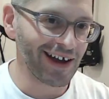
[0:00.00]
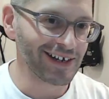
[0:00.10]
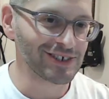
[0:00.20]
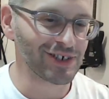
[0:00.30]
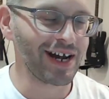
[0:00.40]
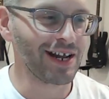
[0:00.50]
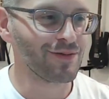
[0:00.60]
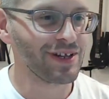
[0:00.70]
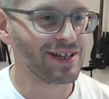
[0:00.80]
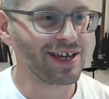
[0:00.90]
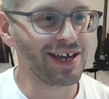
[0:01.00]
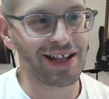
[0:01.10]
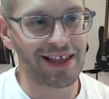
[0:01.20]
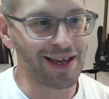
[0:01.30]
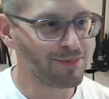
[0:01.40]
training we did,
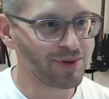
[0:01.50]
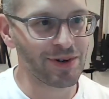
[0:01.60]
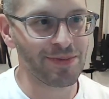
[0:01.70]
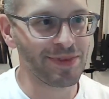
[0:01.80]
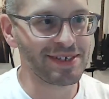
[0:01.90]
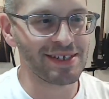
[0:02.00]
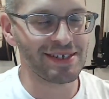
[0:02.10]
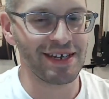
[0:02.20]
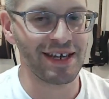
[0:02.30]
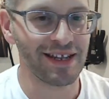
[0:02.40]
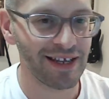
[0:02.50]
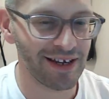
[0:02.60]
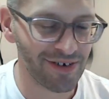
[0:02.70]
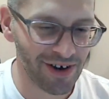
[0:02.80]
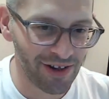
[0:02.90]
like, boom, this is it.
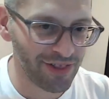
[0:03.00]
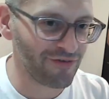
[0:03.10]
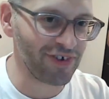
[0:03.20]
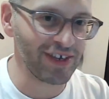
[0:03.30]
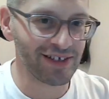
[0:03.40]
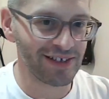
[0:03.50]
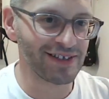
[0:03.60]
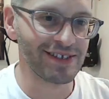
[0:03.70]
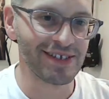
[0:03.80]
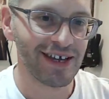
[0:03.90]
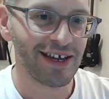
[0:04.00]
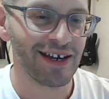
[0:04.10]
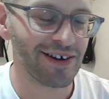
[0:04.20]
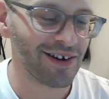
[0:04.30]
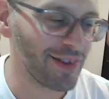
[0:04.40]
Here are all the fields.
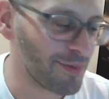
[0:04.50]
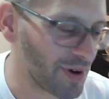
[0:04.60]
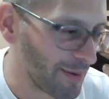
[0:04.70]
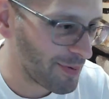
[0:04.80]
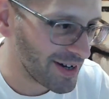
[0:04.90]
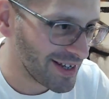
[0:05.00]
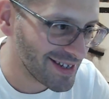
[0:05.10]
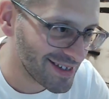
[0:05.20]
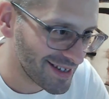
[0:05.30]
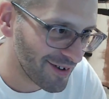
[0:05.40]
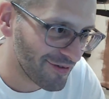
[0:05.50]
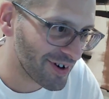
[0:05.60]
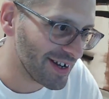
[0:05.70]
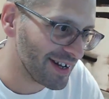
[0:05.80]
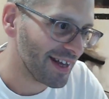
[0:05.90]
Here are all the properties. Go for
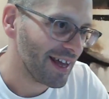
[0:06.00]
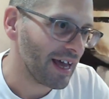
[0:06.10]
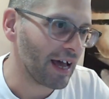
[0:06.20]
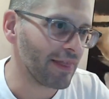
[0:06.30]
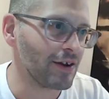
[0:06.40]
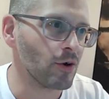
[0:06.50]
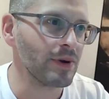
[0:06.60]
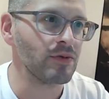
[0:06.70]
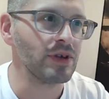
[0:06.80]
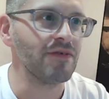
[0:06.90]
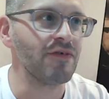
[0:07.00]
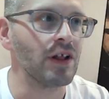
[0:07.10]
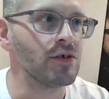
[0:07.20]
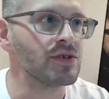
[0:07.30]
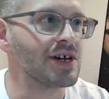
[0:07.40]
it. And then nobody really
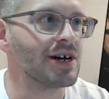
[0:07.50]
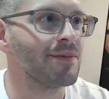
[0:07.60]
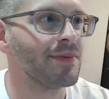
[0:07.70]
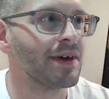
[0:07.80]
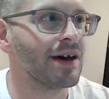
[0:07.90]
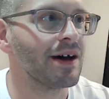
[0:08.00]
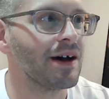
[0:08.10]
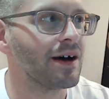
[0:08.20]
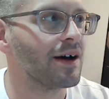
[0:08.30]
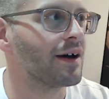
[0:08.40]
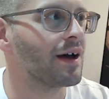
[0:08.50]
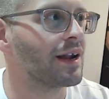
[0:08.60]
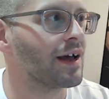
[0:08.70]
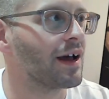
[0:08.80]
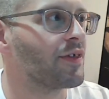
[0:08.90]
follows up. And
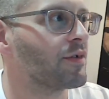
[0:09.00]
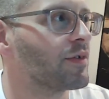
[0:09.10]
I think what